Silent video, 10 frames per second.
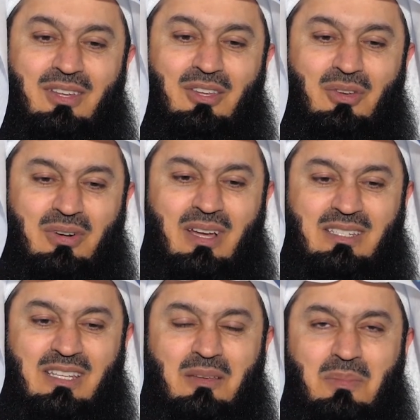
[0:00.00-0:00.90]
You're
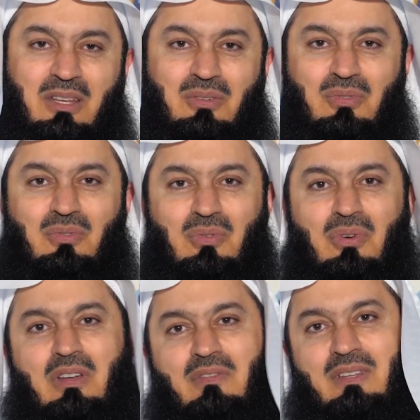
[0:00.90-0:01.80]
asking me to do
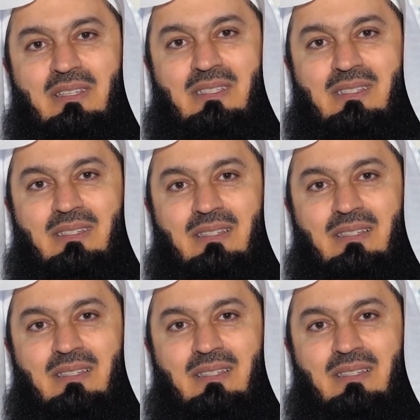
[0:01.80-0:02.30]
all of this.